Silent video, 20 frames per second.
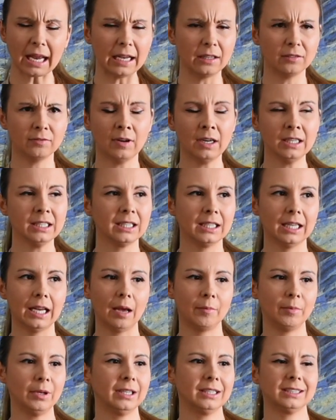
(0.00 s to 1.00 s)
And
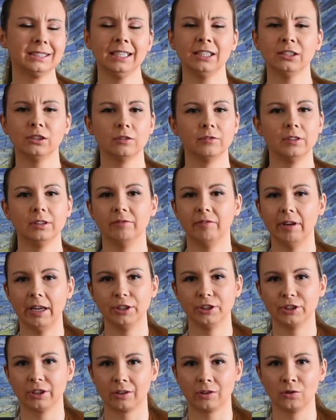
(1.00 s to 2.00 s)
finally, a sense of
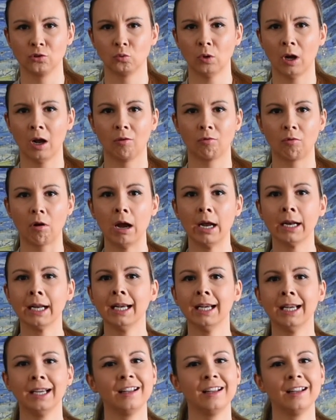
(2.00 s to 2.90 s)
adventure as well, right?